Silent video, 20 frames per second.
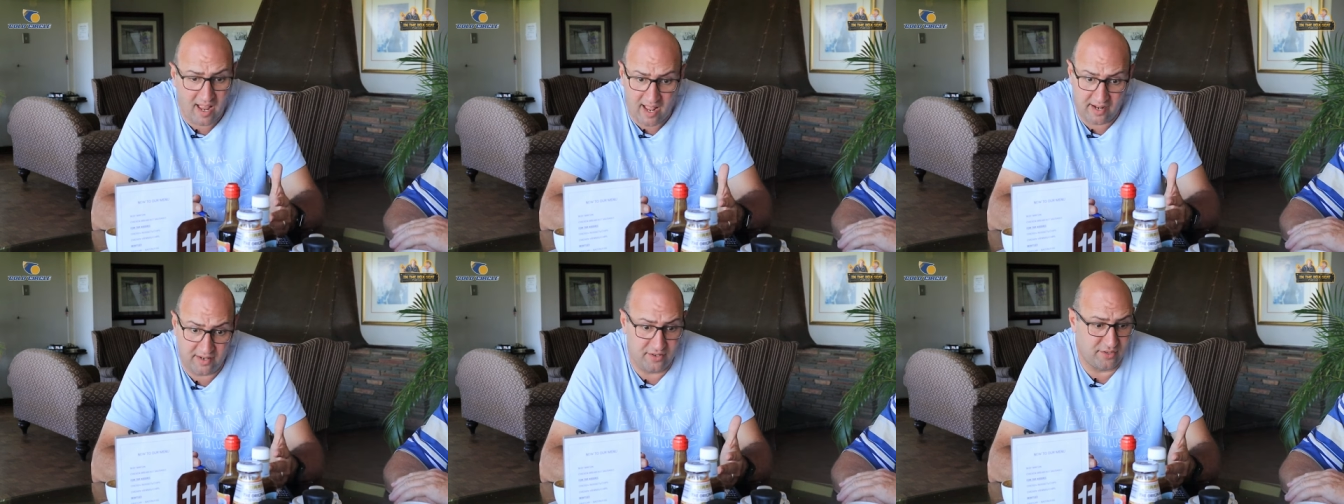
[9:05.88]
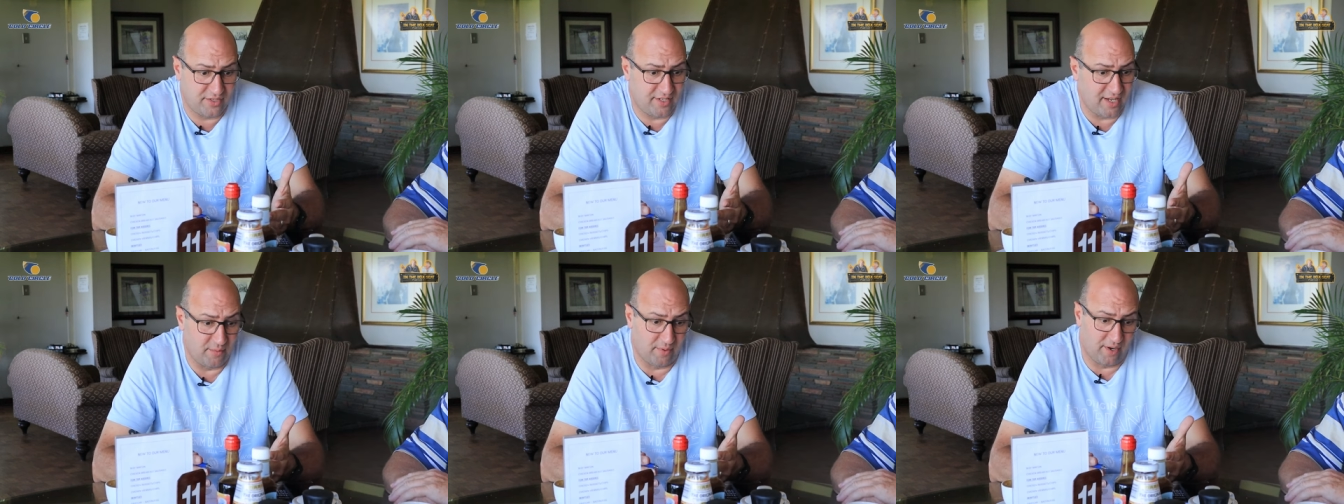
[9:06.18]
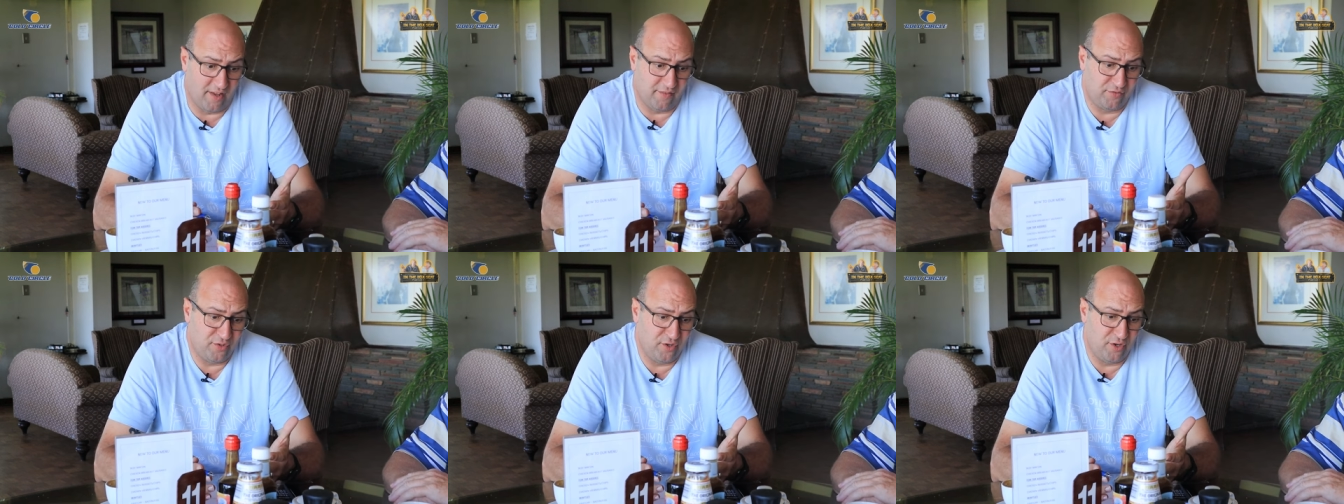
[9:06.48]
and, you say,
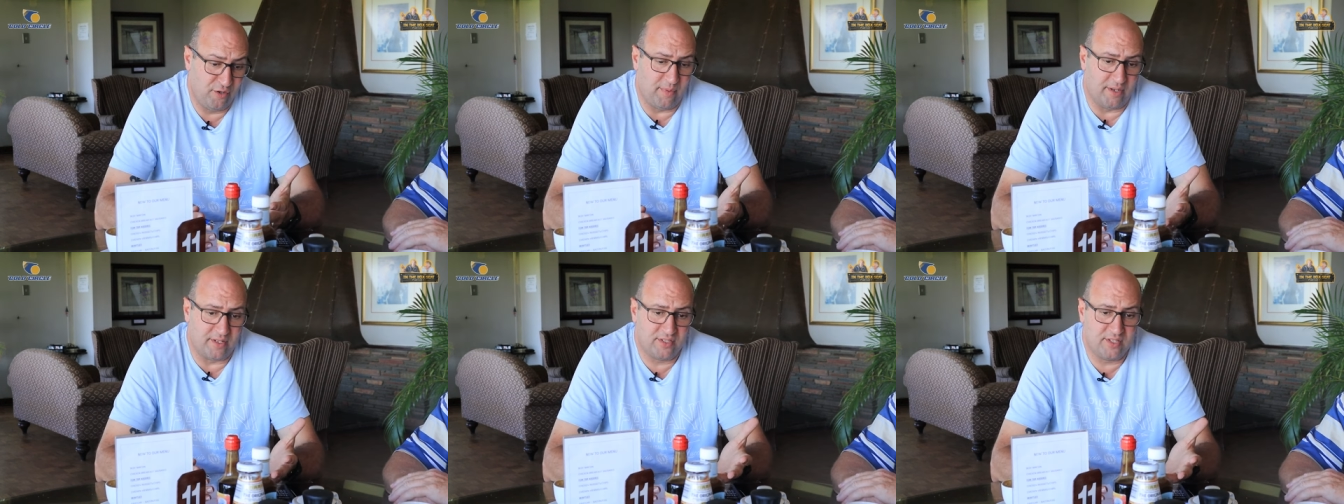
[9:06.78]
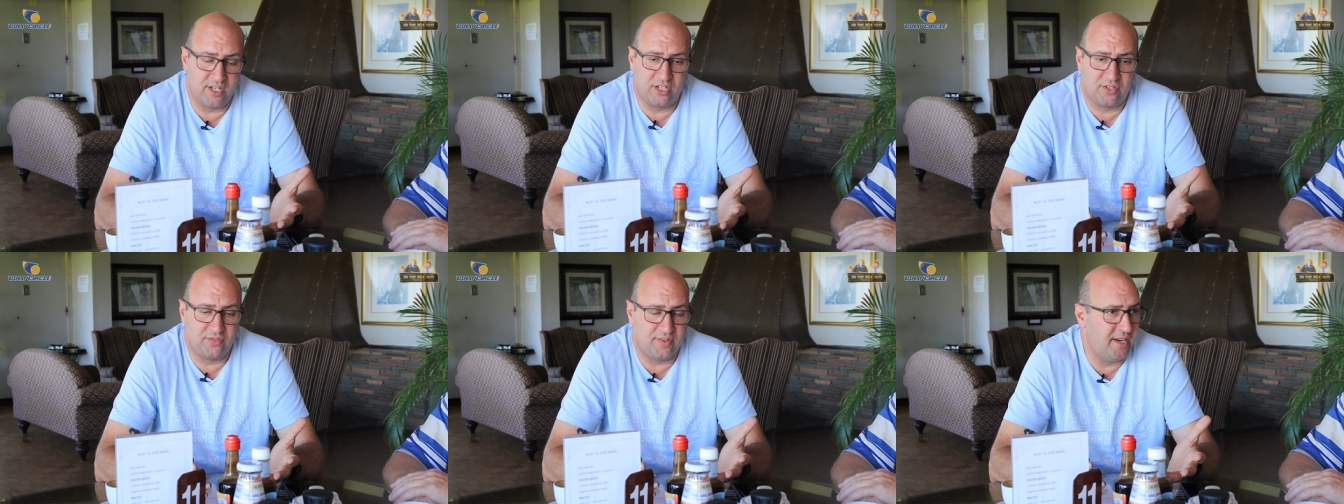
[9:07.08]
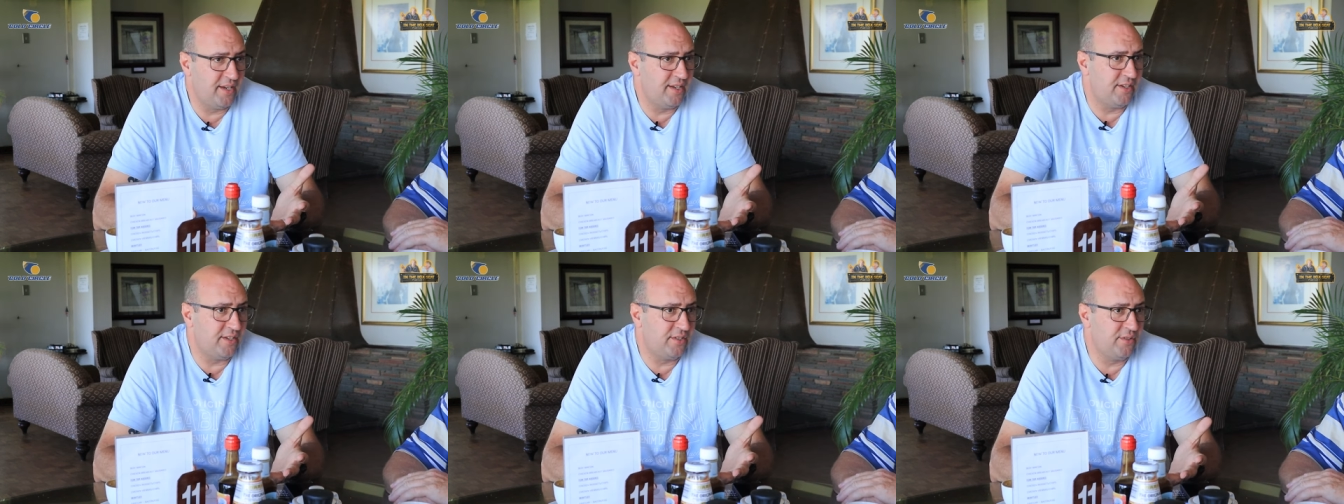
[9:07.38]
well, I've turned my six
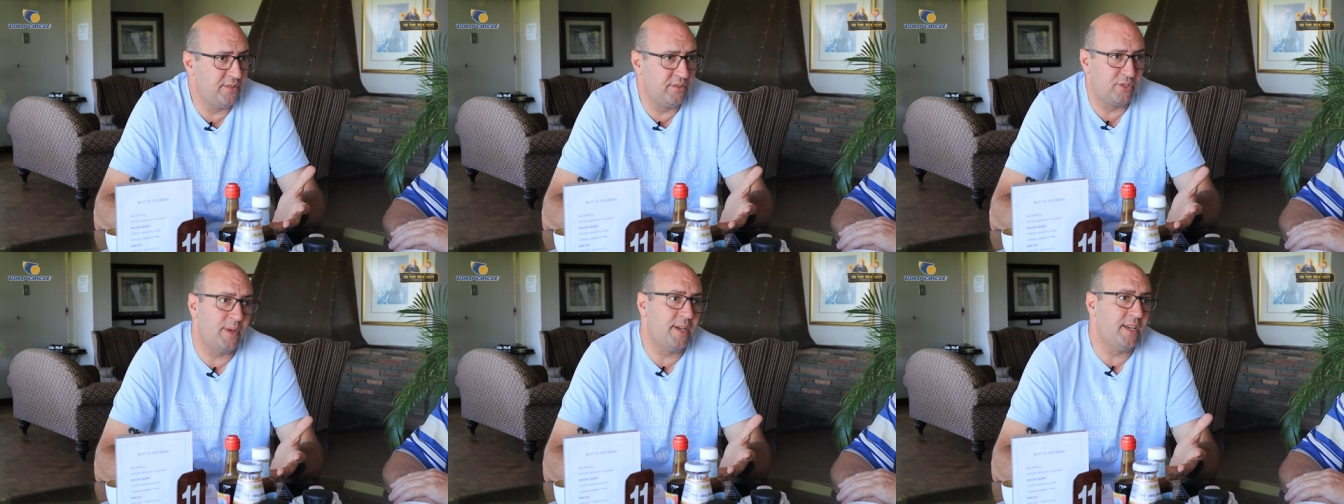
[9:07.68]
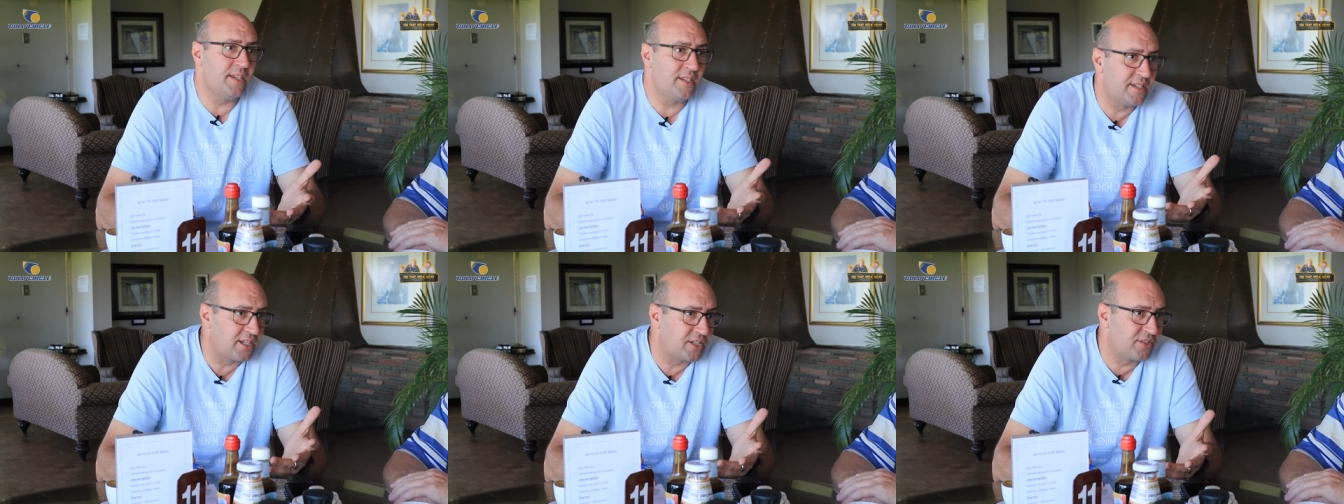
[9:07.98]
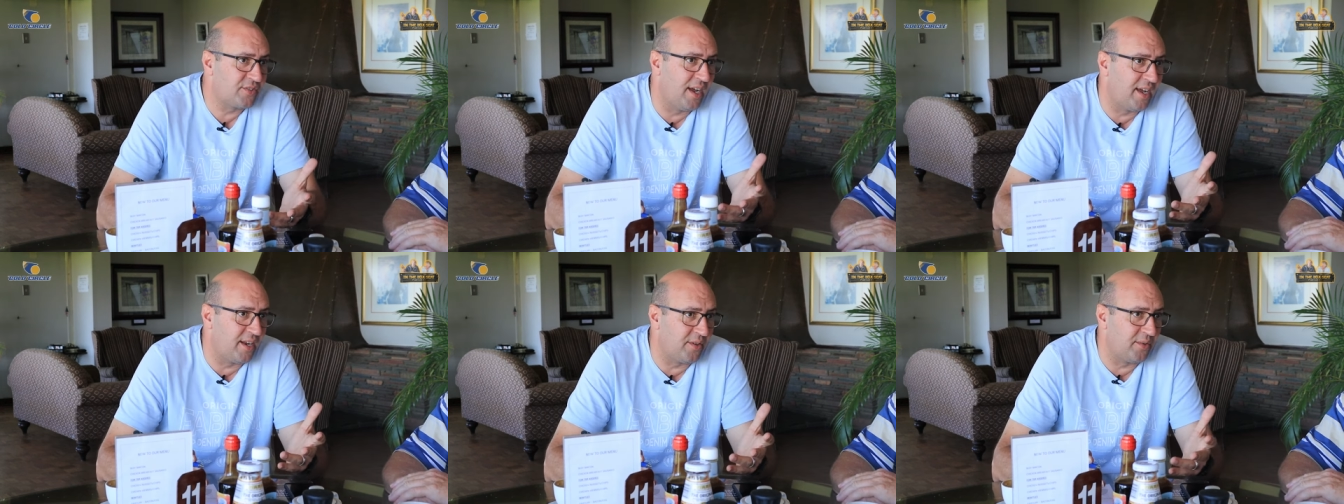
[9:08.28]
rand into
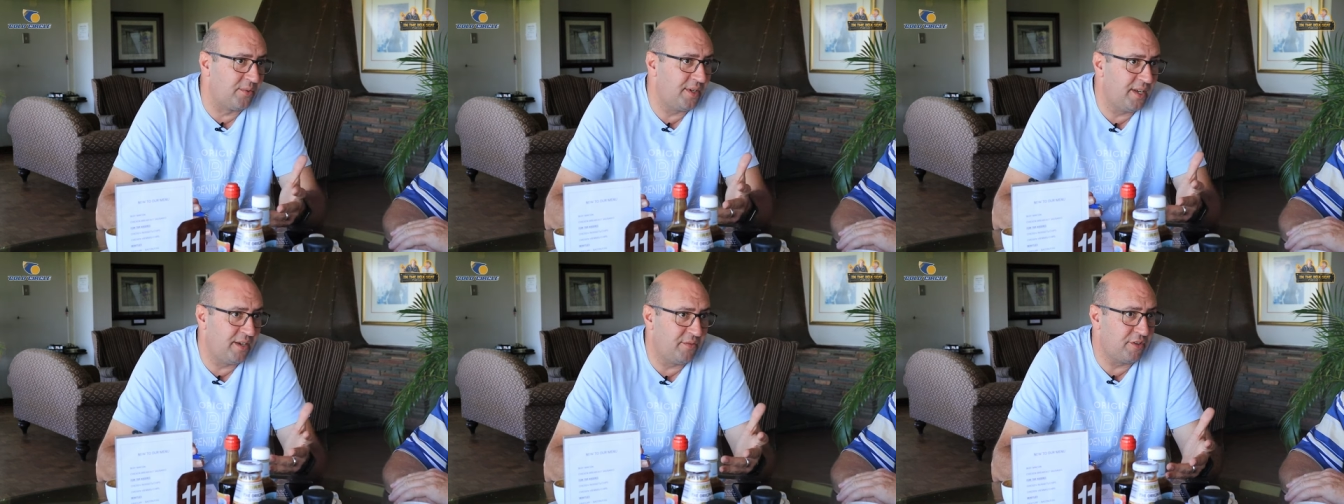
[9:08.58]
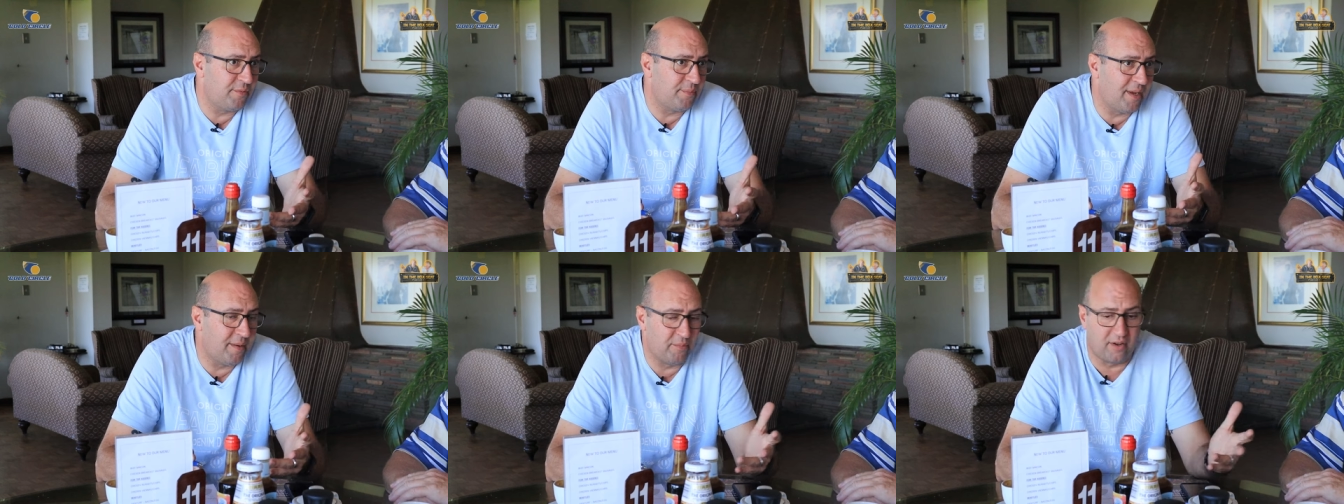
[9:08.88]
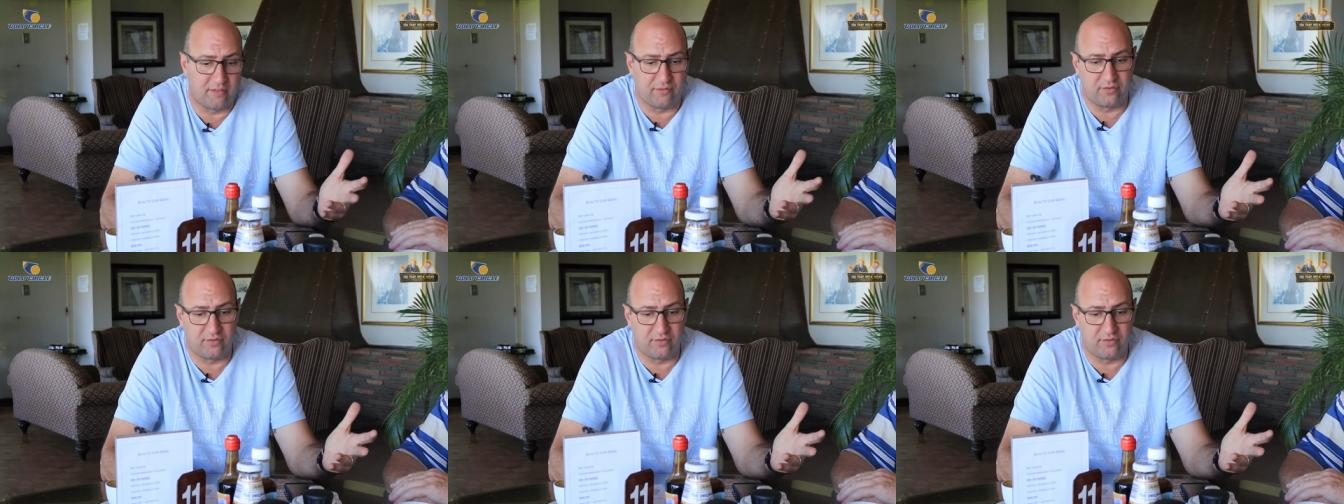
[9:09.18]
26 rand or whatever it may be.